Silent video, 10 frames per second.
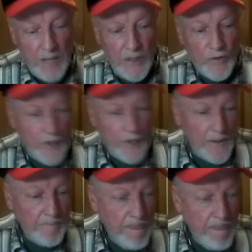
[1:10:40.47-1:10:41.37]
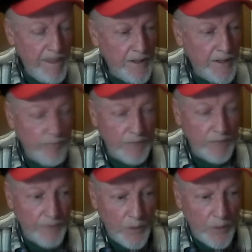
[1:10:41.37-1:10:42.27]
me over here, uh, 10
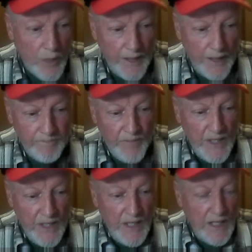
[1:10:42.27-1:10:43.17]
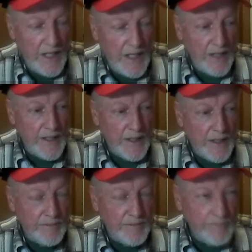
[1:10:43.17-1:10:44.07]
feet away. And
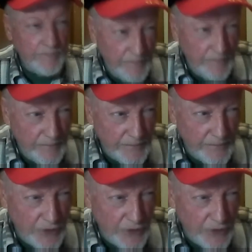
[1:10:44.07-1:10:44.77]
uh, so